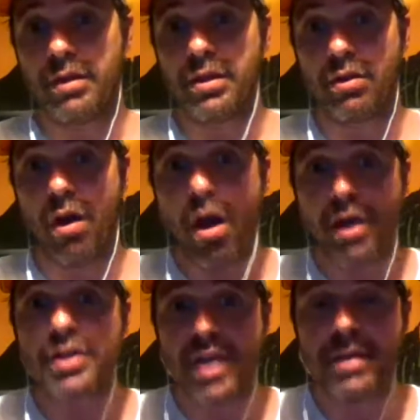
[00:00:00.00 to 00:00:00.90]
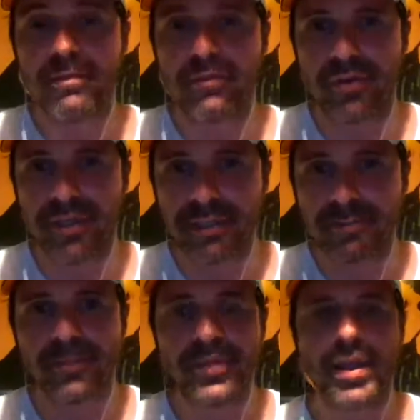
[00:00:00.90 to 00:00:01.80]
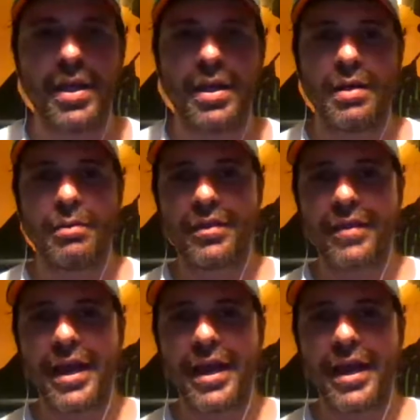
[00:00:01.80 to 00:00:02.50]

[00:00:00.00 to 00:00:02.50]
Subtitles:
hard time for it. But then